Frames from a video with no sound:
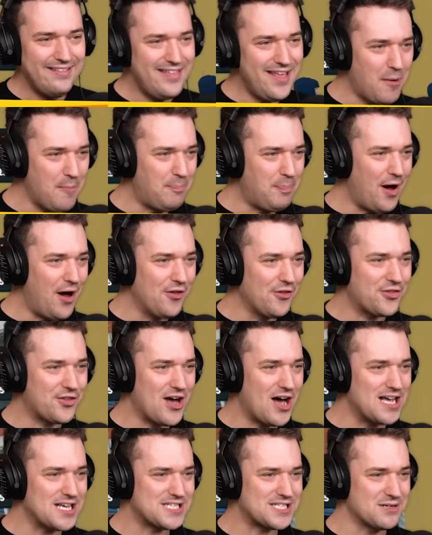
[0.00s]
They're both
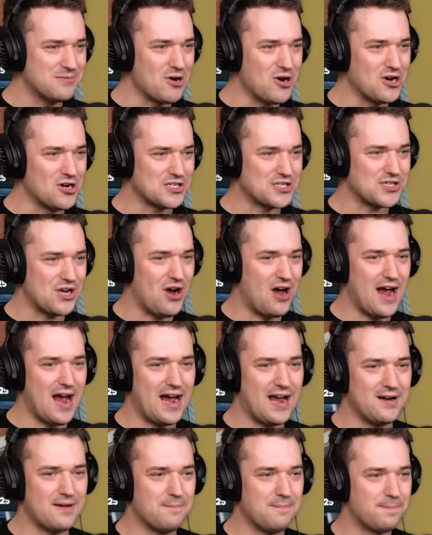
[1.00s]
customers. All
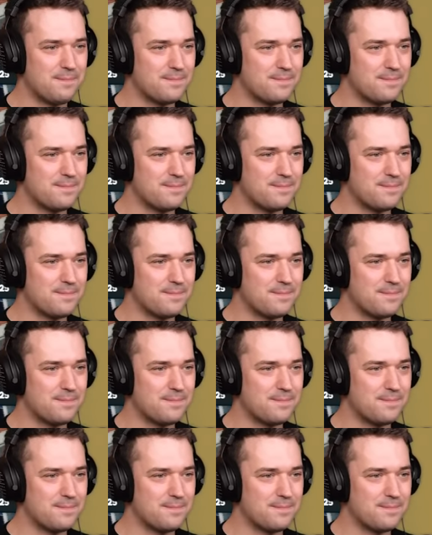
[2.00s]
right.